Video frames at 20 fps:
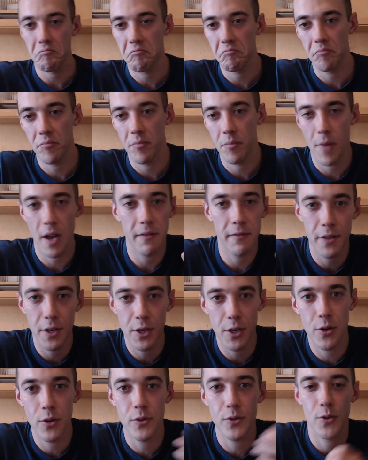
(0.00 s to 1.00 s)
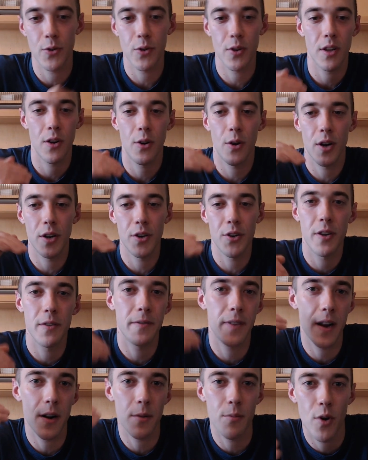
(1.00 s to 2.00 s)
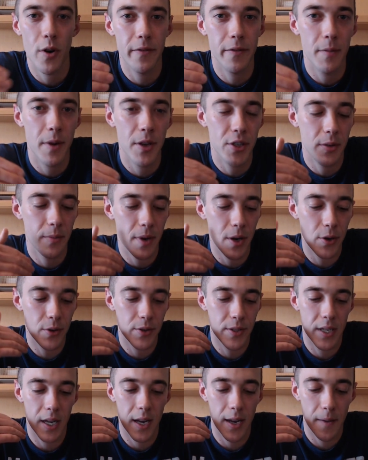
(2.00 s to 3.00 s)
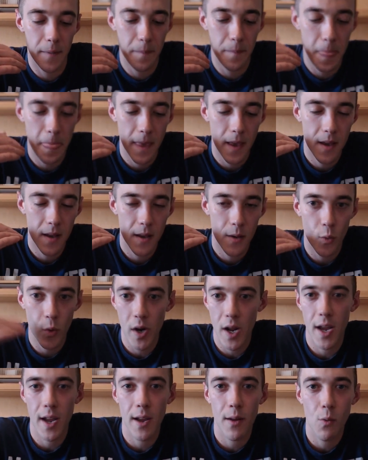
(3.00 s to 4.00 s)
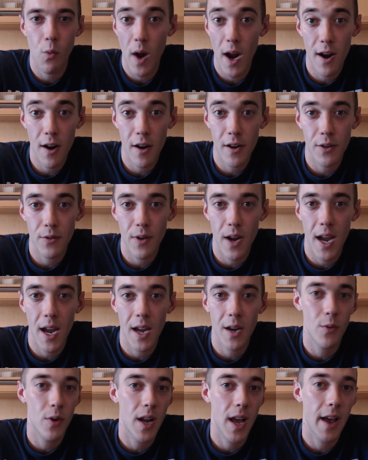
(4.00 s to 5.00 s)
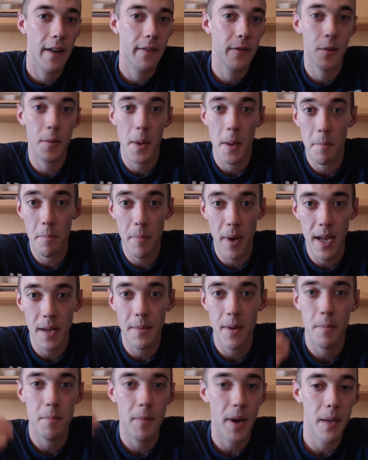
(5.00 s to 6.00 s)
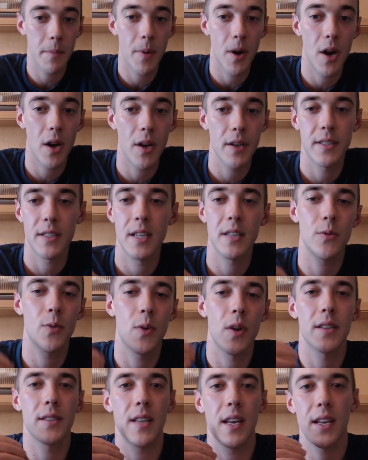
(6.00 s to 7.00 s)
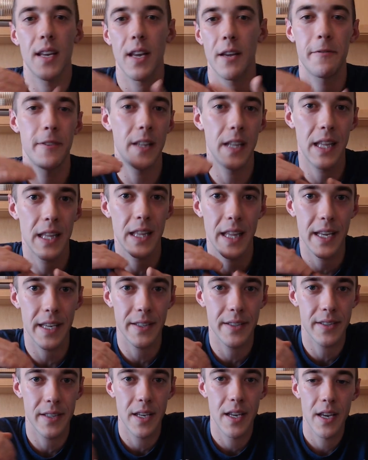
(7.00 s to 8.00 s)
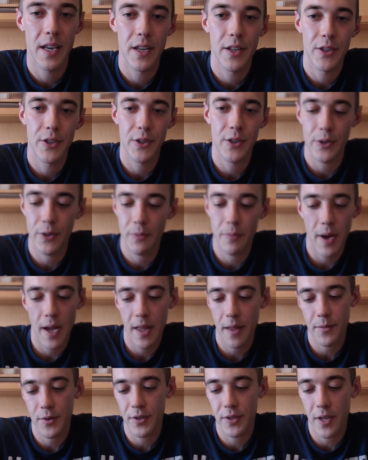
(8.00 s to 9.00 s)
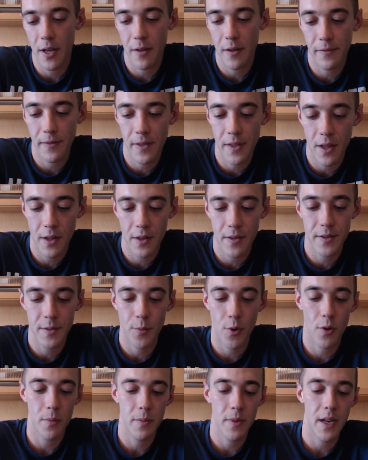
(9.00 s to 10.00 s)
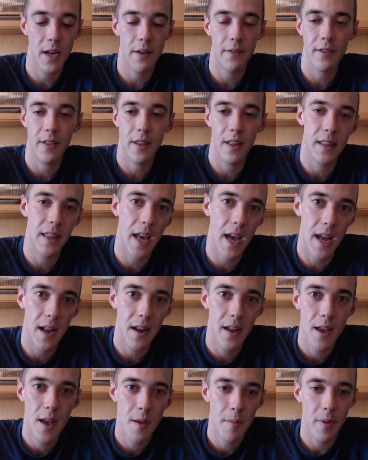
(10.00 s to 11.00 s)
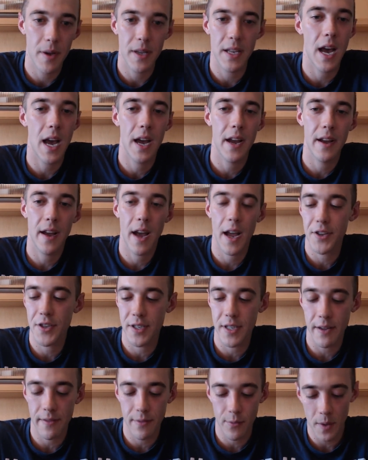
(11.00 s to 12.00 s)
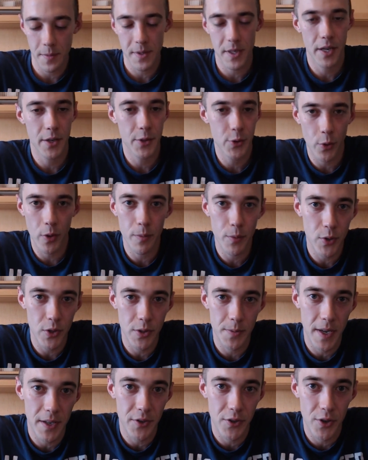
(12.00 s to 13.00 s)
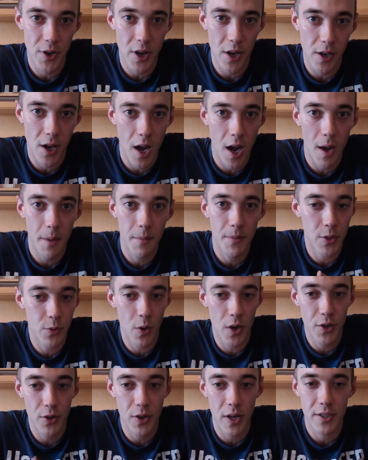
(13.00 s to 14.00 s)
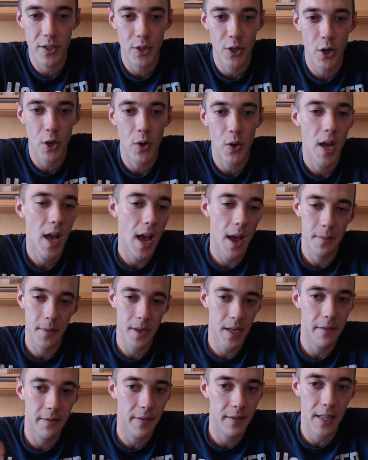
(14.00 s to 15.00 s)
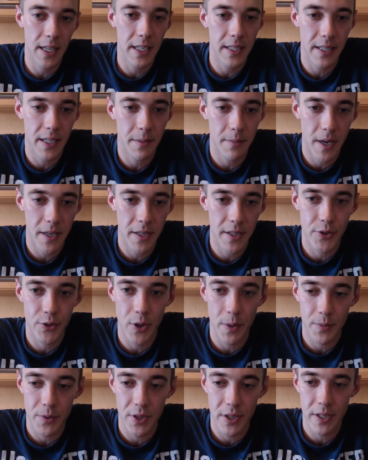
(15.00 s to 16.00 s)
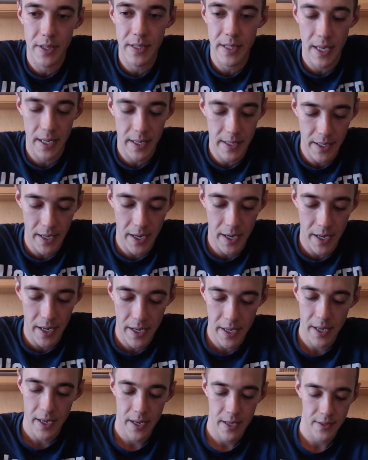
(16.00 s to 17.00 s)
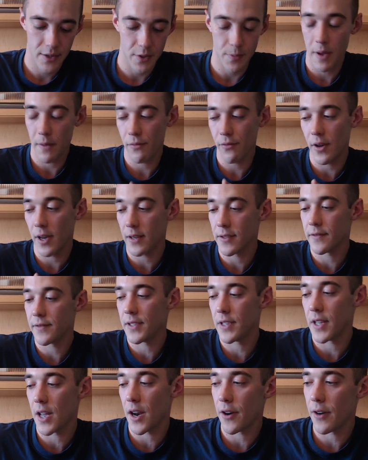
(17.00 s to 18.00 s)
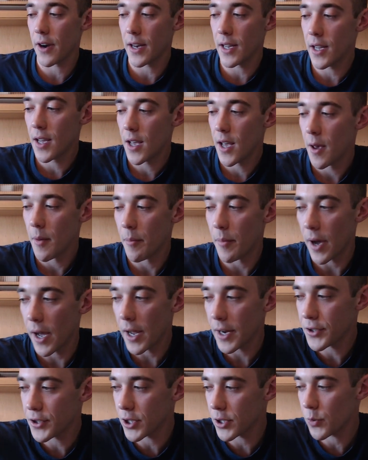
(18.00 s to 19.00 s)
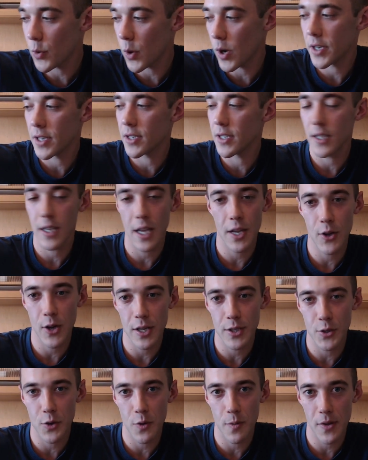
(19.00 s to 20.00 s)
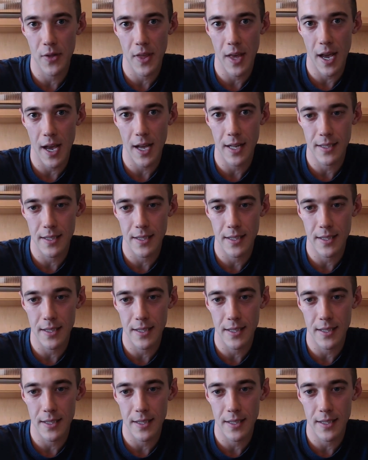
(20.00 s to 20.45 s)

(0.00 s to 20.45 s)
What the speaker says: my videos, or you can find out more information about what I wear on a ride, what I have on my bike parts, as well as like affiliate links to buy them yourself, and they'll support me and everything like that. But yeah, I just have a website, jordanboostmaster.com. Just wanted you guys to know. I mean, I've linked it in my descriptions, and so maybe you guys have seen that already. But just wanted to let you guys know about that.